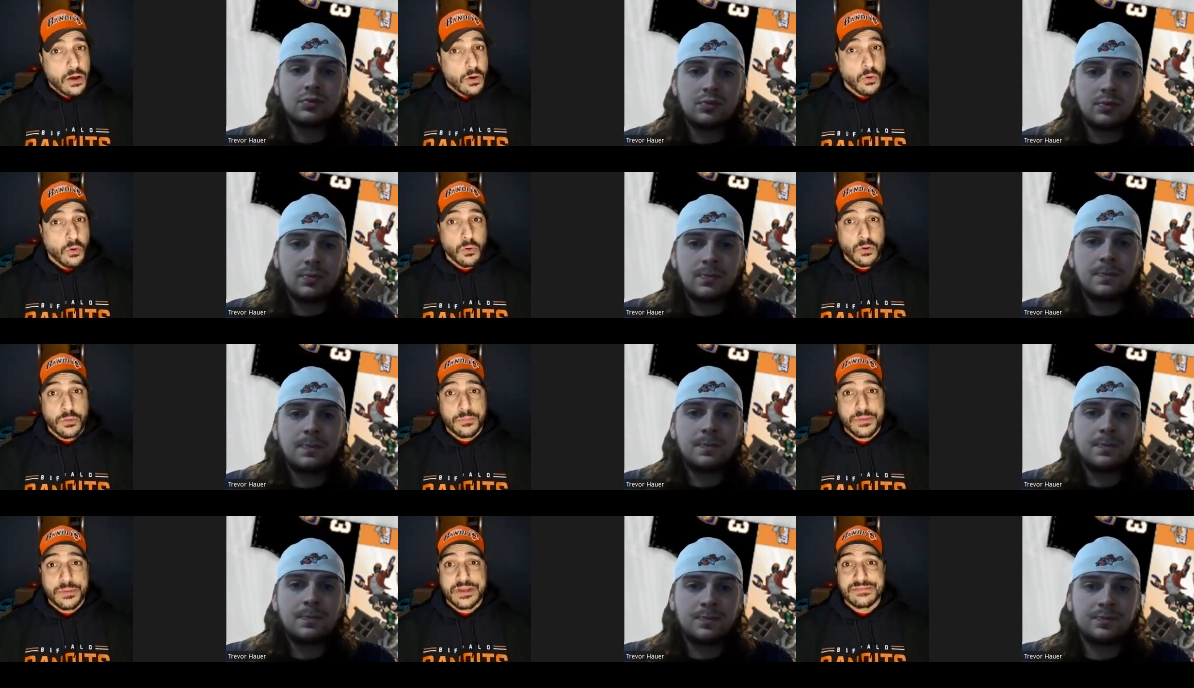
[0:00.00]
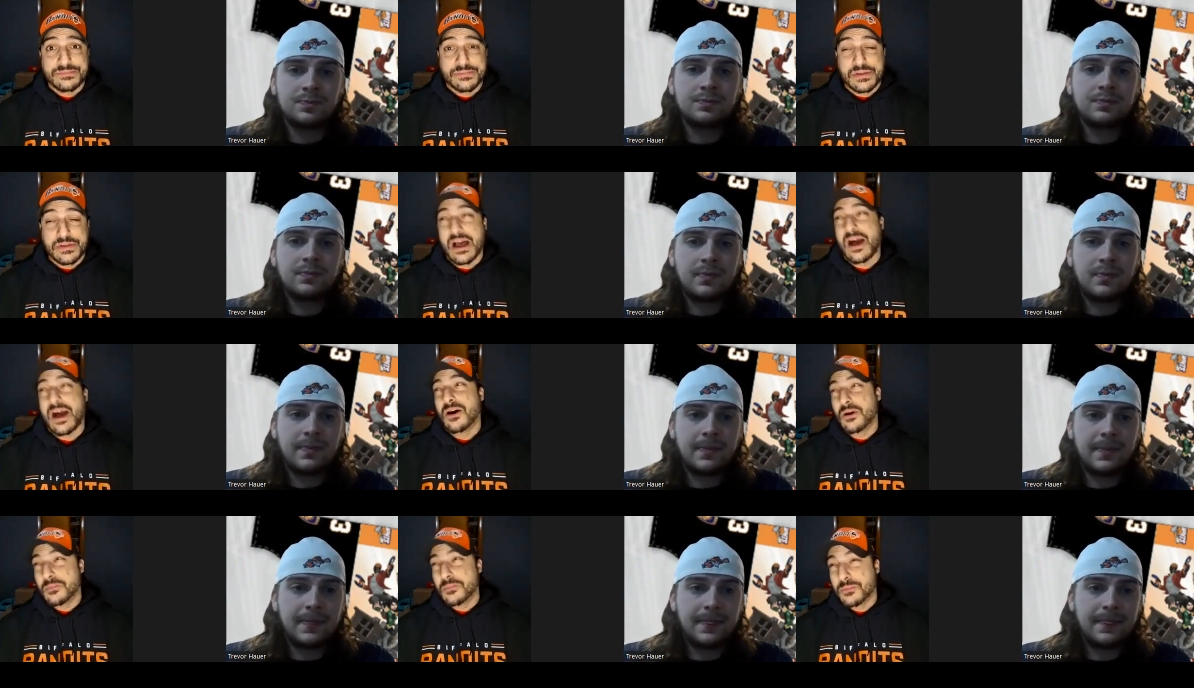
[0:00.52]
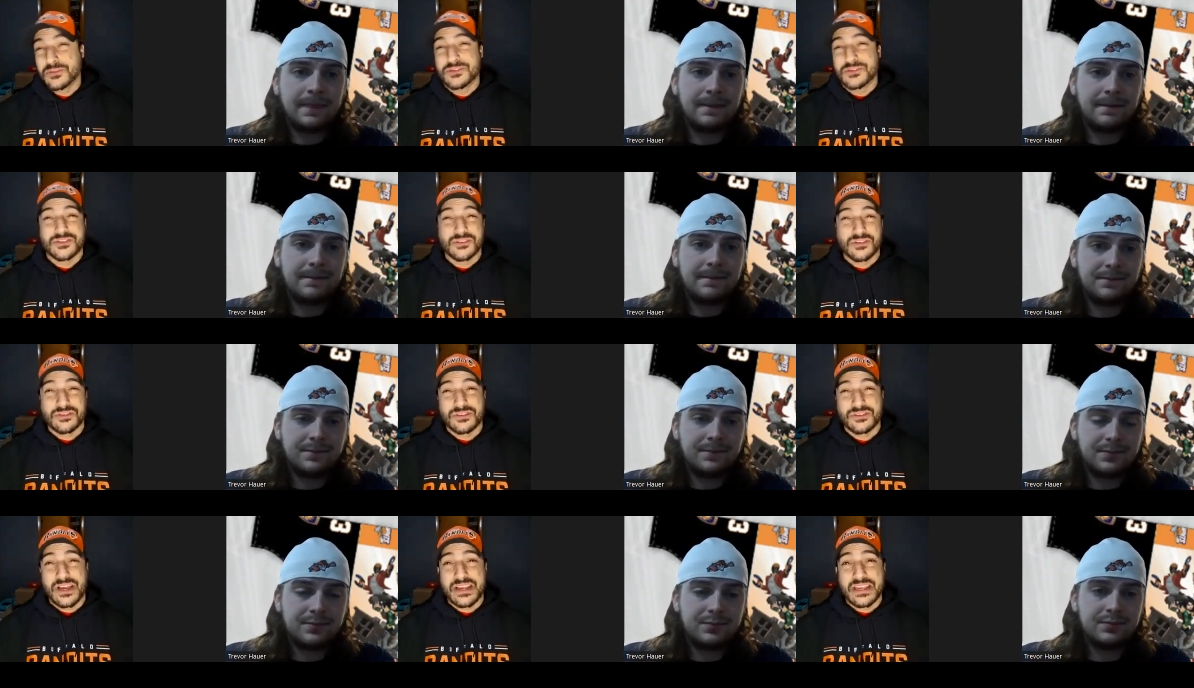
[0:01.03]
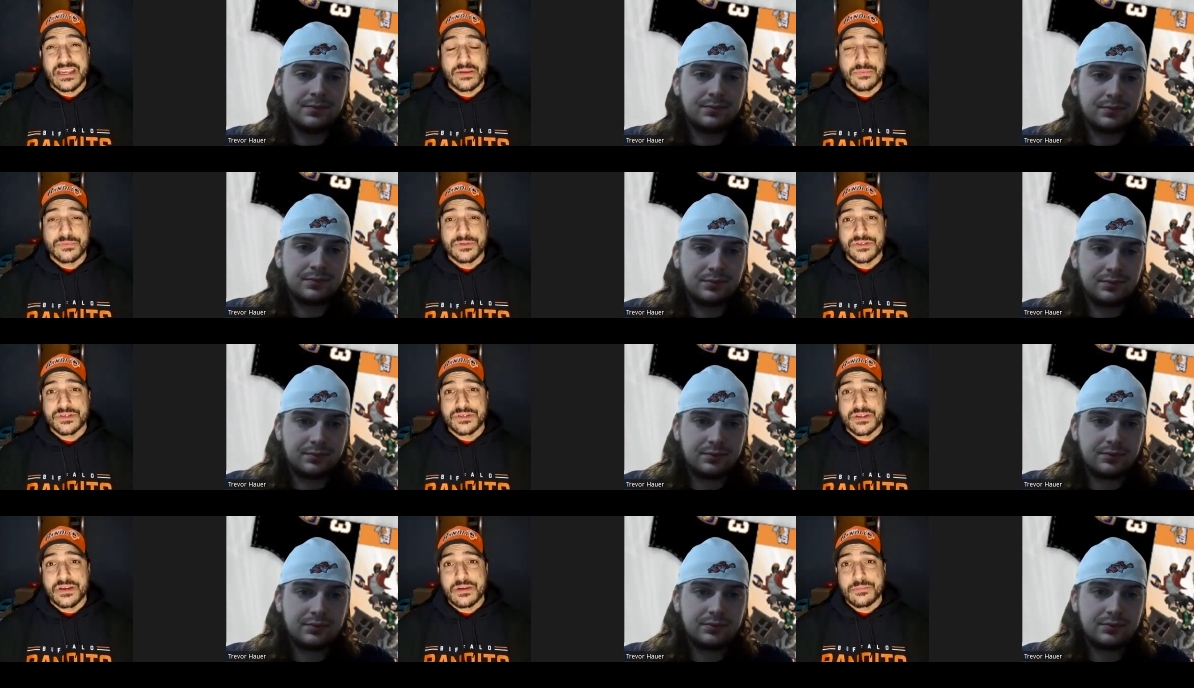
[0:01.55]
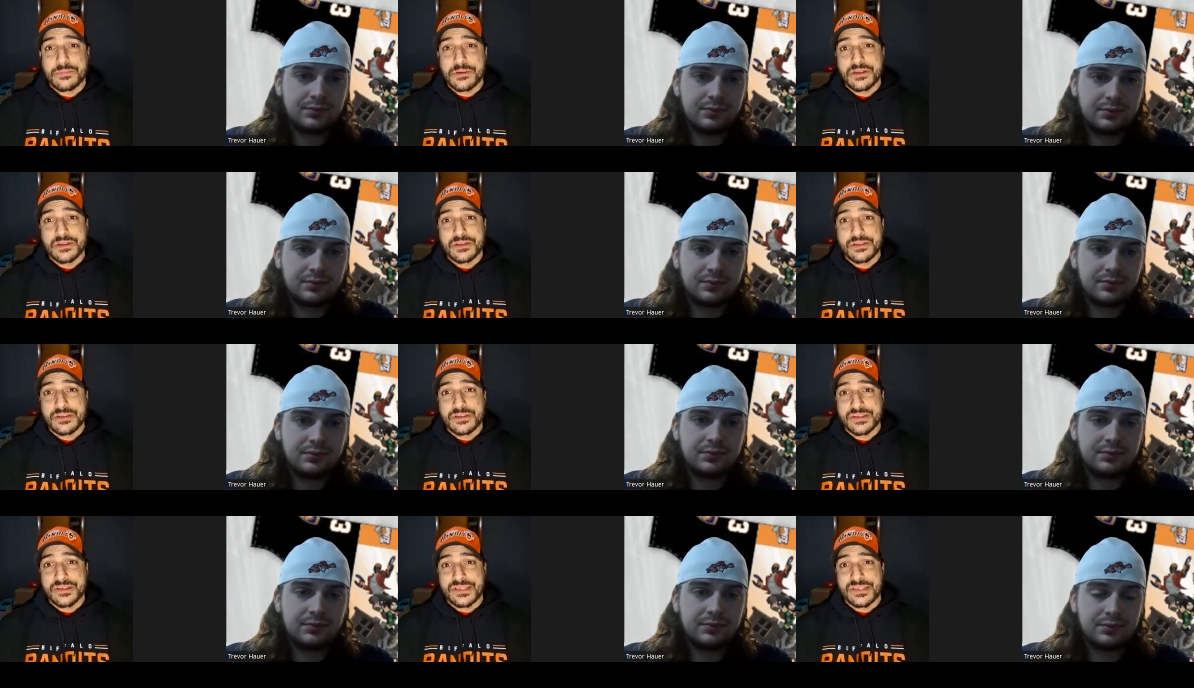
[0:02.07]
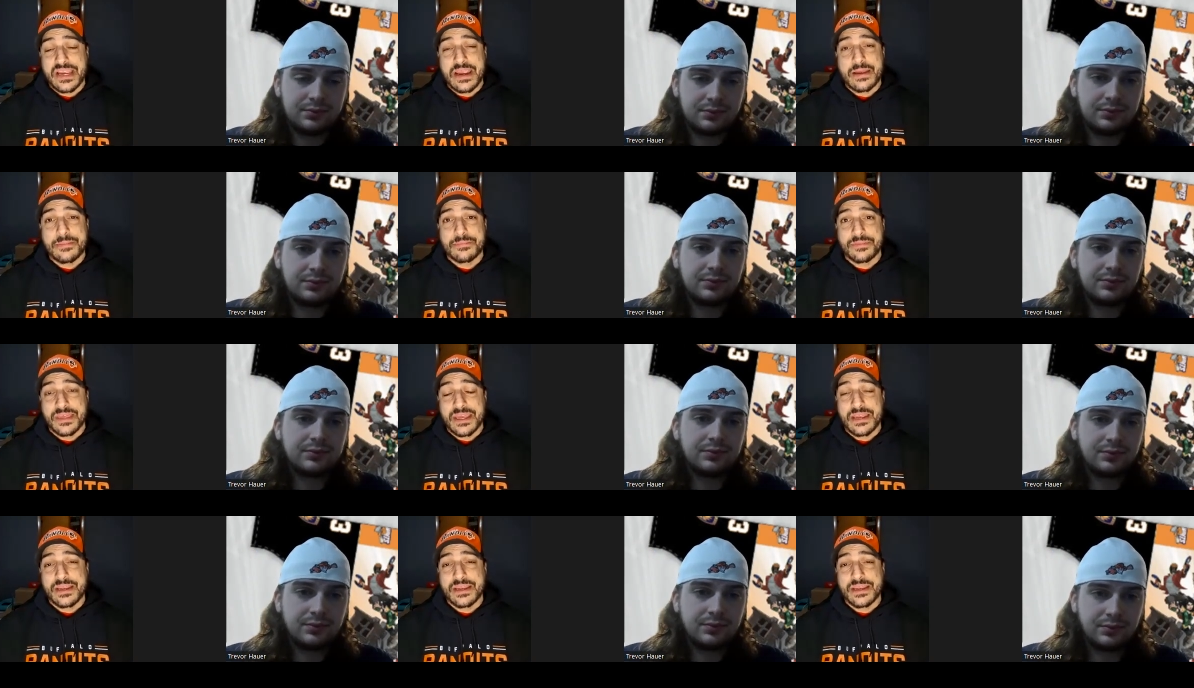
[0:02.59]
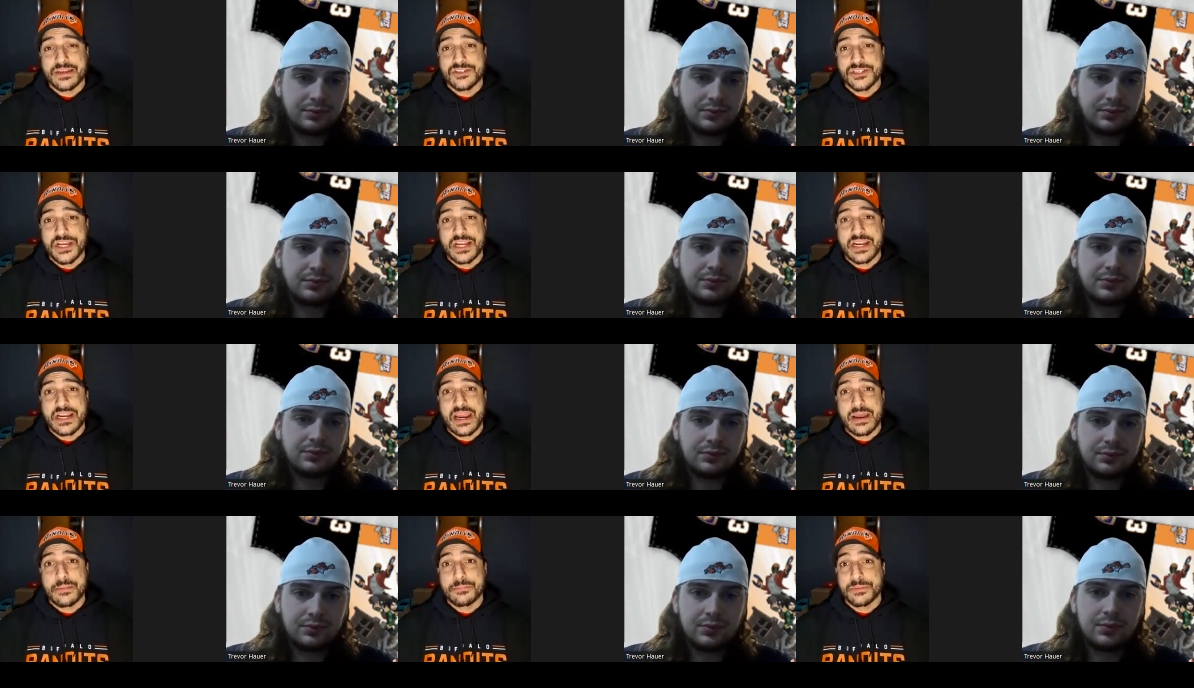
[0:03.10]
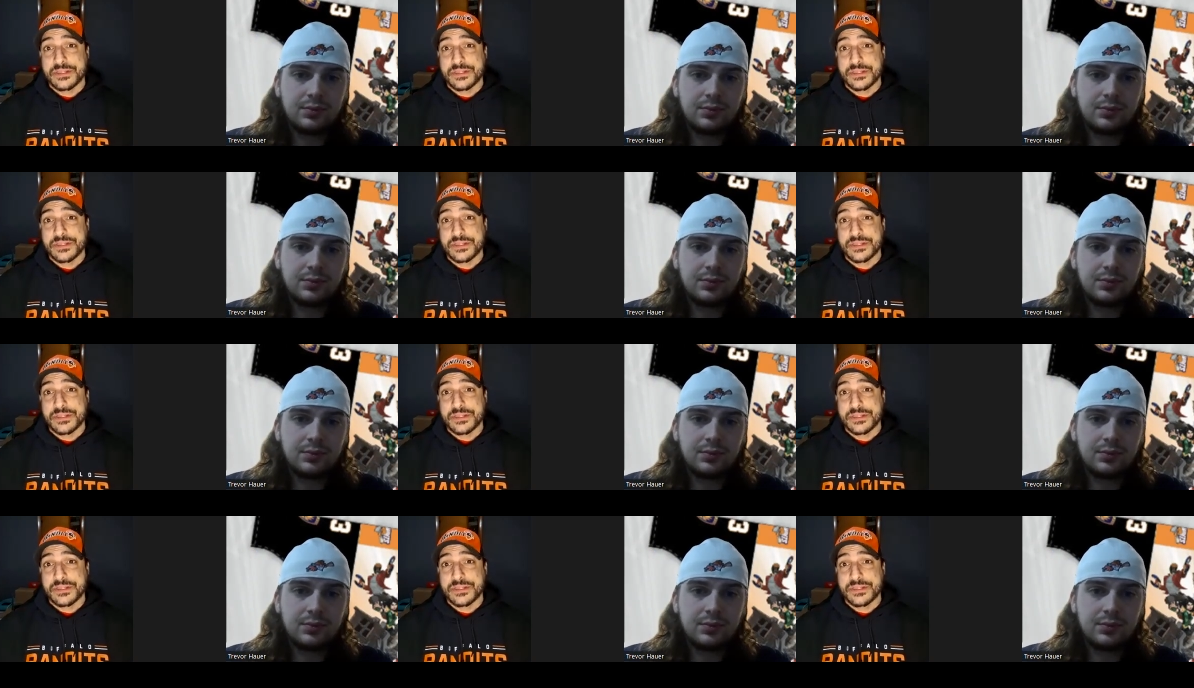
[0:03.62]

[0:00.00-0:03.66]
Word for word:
Speaker 1: Orlman almost looked like he was going to be the same thing as Shanahan,